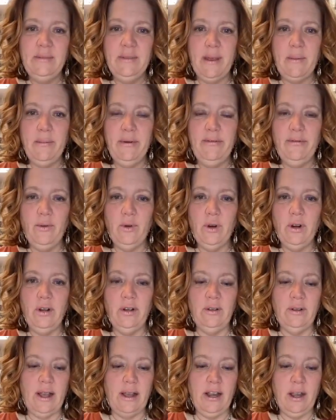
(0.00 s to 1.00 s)
sometime
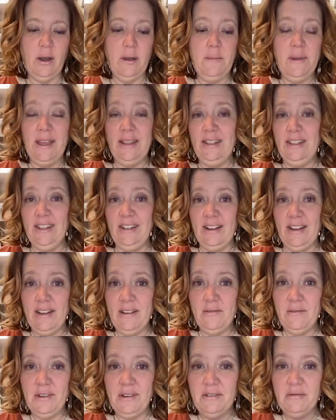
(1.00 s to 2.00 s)
before I go to bed
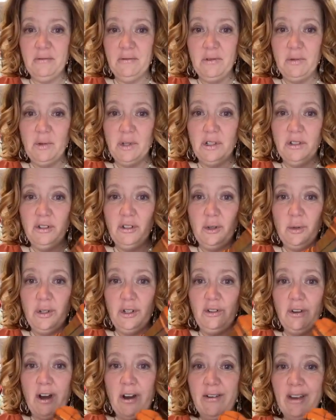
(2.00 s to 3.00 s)
tonight, we'll
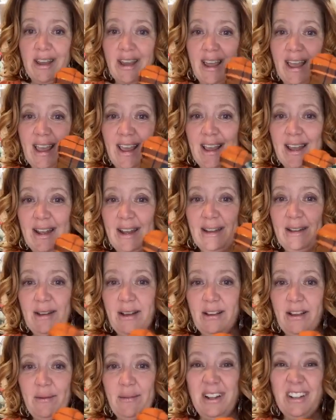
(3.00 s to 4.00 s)
do a drawing,
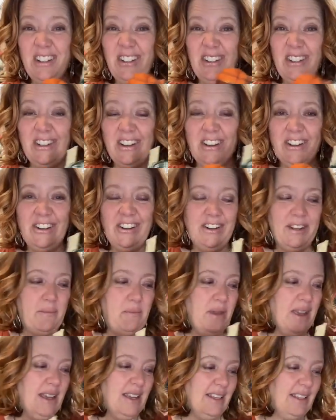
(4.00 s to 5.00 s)
and I'll get my daughter
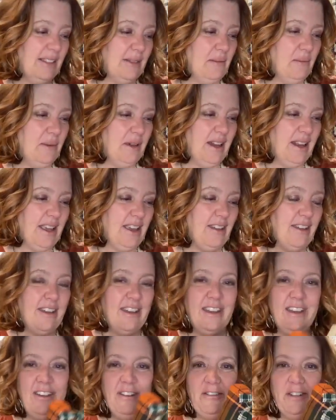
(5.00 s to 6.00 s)
to pick somebody
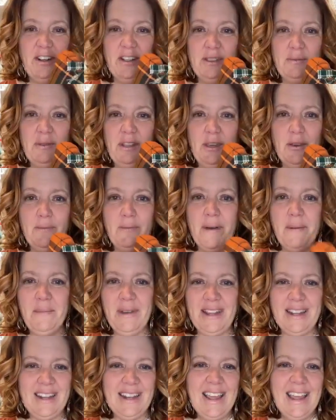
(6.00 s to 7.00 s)
for a cute
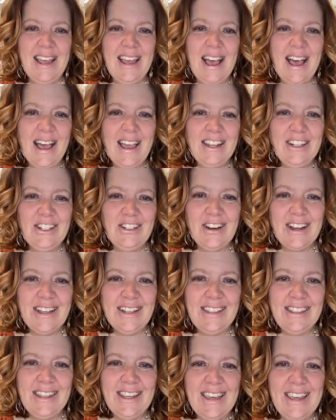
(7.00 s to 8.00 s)
pumpkin. Hi,
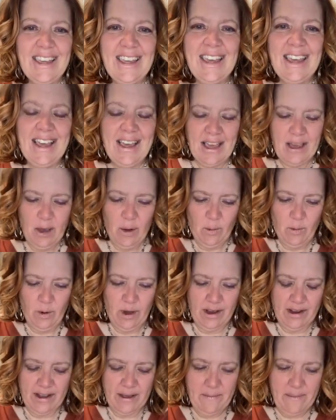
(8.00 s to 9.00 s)
Tracy.
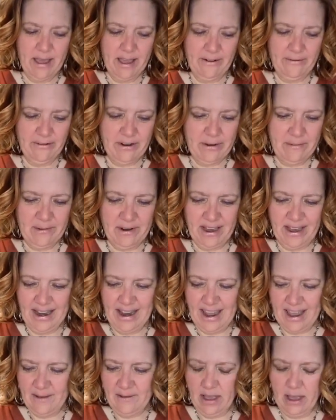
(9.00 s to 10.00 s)
Welcome,
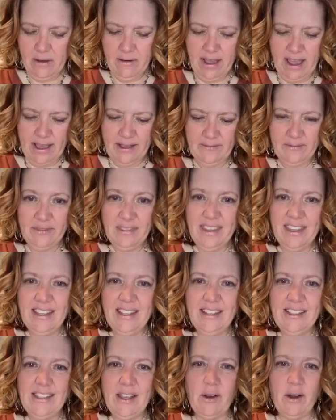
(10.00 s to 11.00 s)
everybody. Okay,
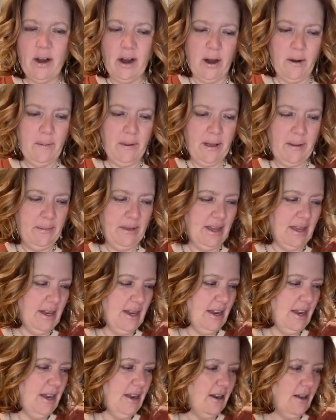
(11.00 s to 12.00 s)
so our
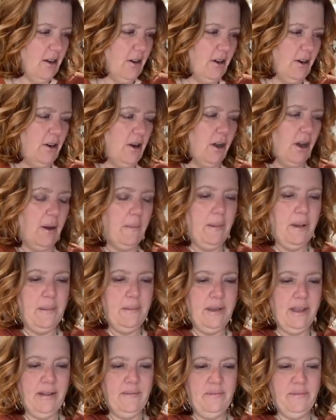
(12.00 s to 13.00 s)
pumpkin, or not our
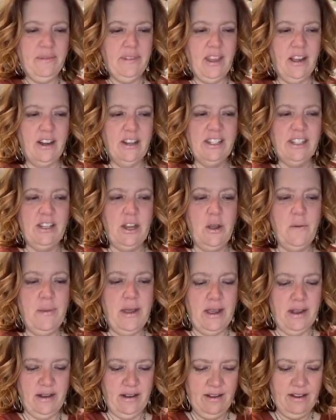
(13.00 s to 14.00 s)
pumpkin, our
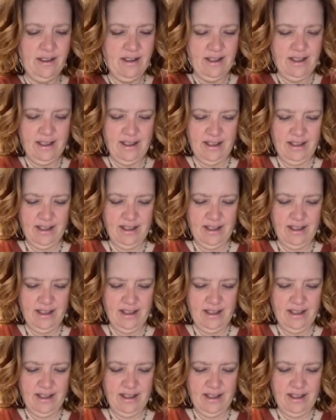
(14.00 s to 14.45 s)
snowman